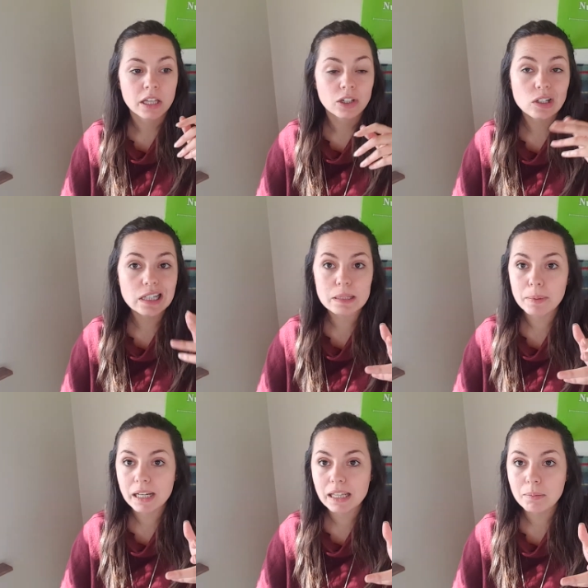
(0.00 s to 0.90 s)
Because it's
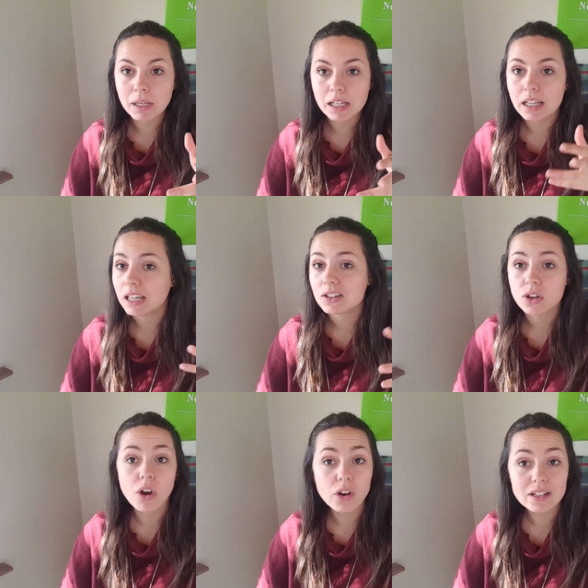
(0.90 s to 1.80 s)
been in the media
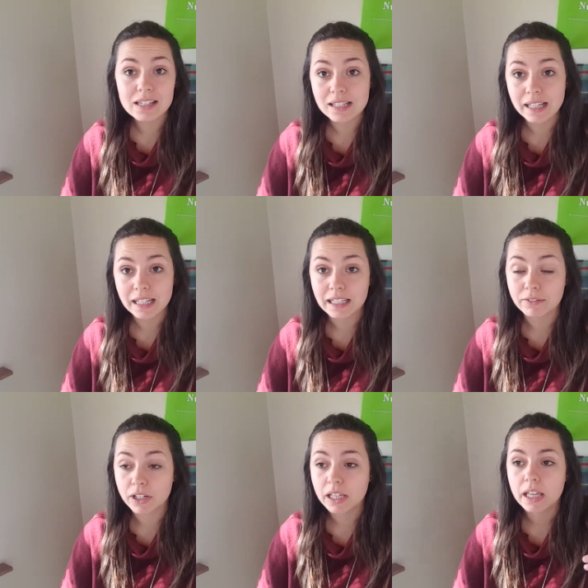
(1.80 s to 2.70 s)
tons lately,
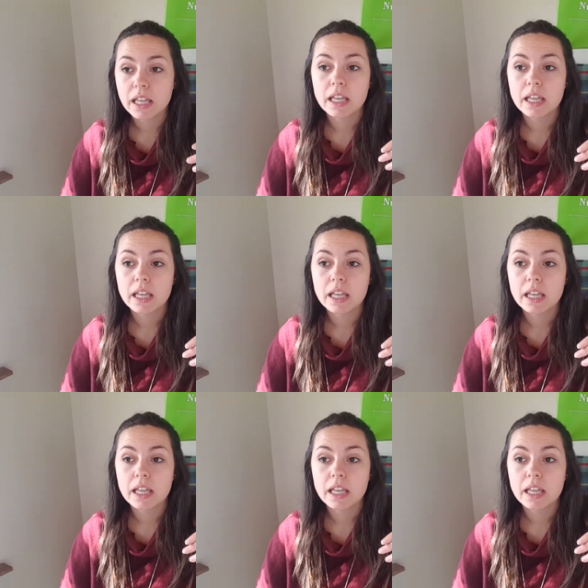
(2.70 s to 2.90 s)
right?